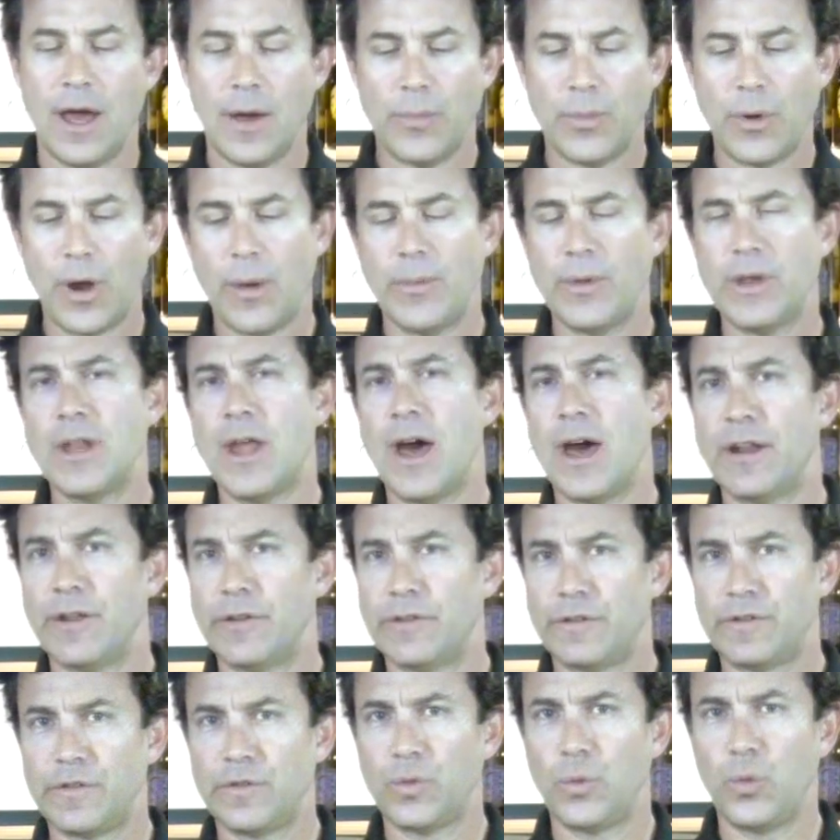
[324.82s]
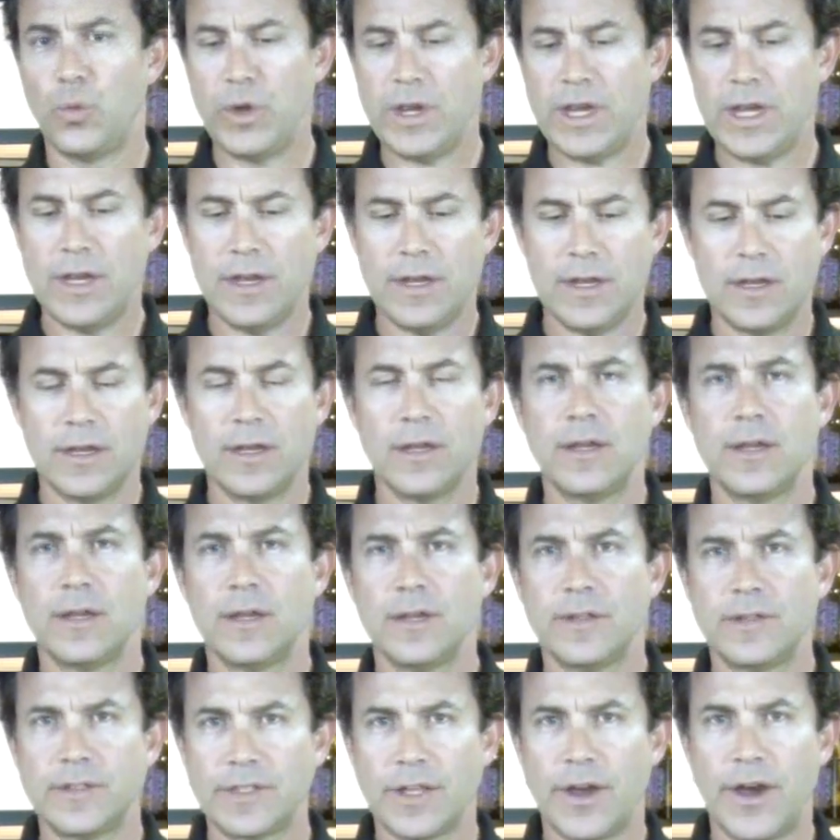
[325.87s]
Probably not a sweet
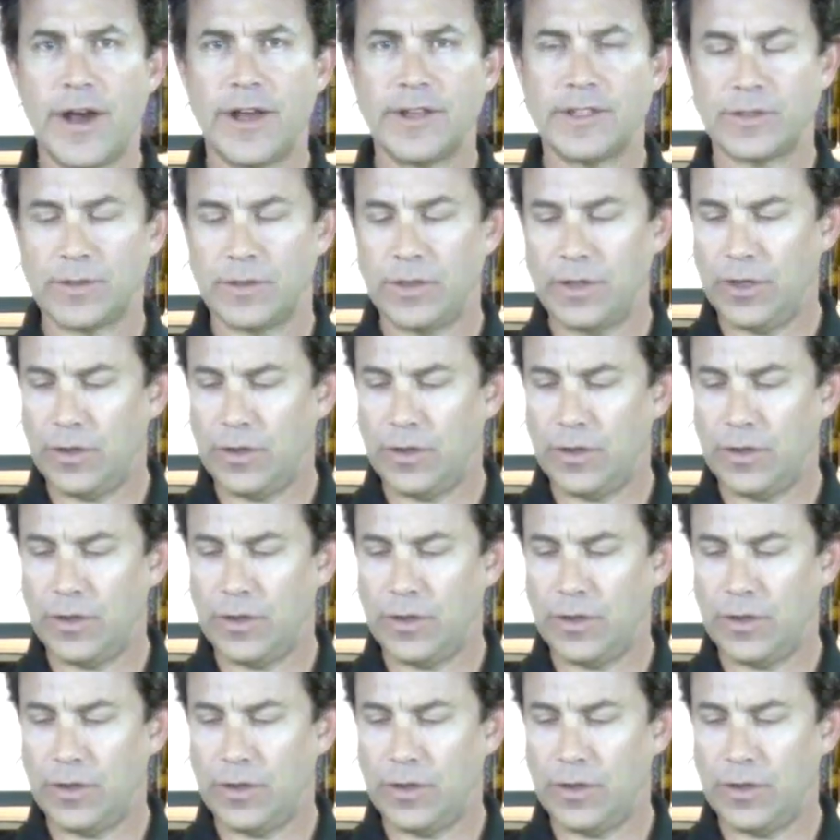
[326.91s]
sauce.